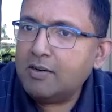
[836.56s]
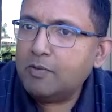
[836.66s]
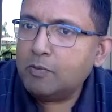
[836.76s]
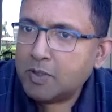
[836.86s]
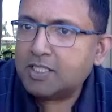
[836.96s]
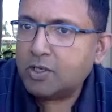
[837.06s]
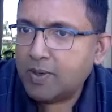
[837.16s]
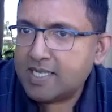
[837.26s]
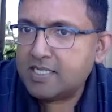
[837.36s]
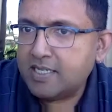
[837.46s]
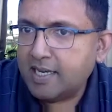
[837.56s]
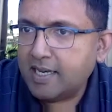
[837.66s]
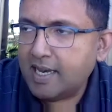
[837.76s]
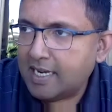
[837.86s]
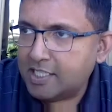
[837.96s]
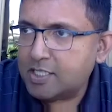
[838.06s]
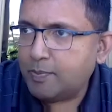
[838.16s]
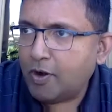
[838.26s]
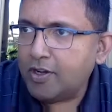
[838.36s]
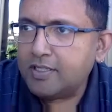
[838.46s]
worth questioning at this
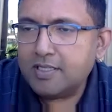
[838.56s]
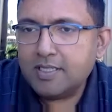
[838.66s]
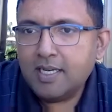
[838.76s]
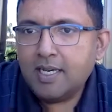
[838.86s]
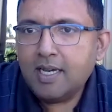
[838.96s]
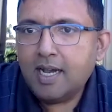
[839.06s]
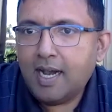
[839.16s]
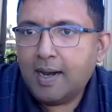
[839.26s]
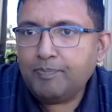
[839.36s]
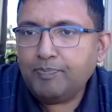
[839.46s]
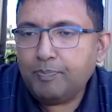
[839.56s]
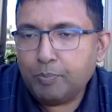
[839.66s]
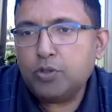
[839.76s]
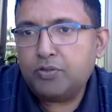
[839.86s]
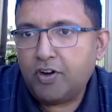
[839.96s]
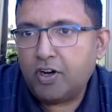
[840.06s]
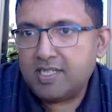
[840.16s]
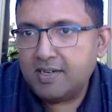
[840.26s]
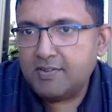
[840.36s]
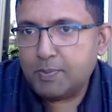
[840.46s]
point. Both for
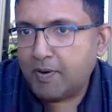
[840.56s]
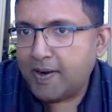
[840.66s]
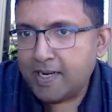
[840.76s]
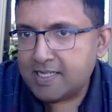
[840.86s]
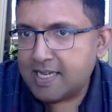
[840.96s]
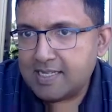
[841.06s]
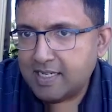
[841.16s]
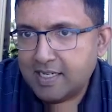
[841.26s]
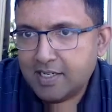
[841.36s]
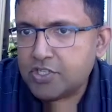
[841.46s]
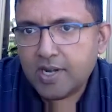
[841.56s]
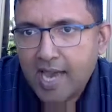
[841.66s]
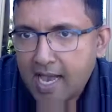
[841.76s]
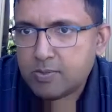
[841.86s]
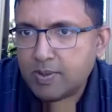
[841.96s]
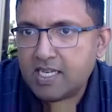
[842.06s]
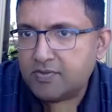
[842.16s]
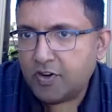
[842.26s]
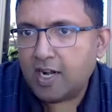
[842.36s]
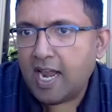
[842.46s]
service providers as an industry as well as
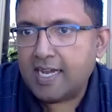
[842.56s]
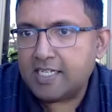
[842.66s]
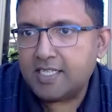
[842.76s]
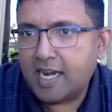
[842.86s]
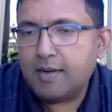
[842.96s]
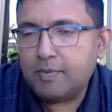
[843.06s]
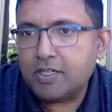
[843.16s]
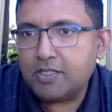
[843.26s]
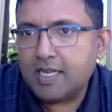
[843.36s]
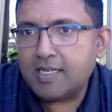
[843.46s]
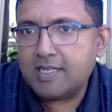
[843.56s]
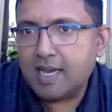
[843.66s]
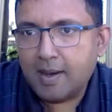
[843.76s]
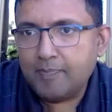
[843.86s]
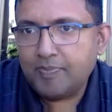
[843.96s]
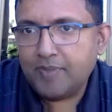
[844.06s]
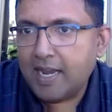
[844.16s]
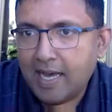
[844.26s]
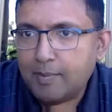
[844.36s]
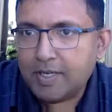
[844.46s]
for clients, right? Because there is an
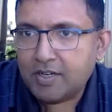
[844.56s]
element